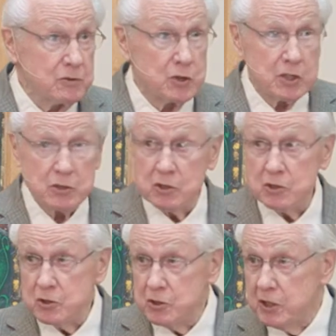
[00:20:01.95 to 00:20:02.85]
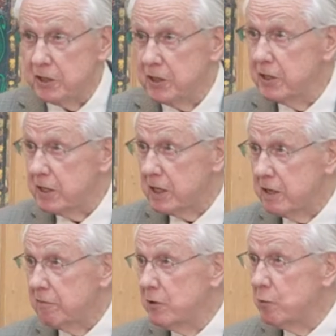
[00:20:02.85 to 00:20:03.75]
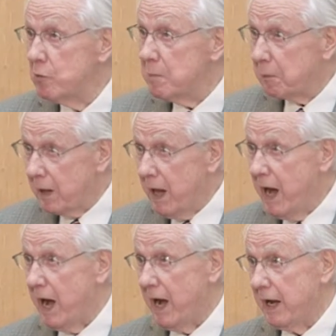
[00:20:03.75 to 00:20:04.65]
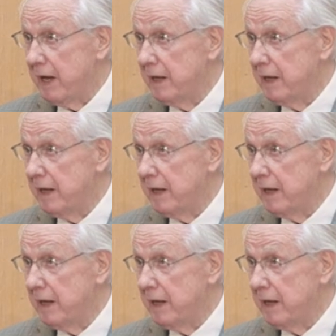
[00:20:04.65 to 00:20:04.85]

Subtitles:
Jesus didn't even reply.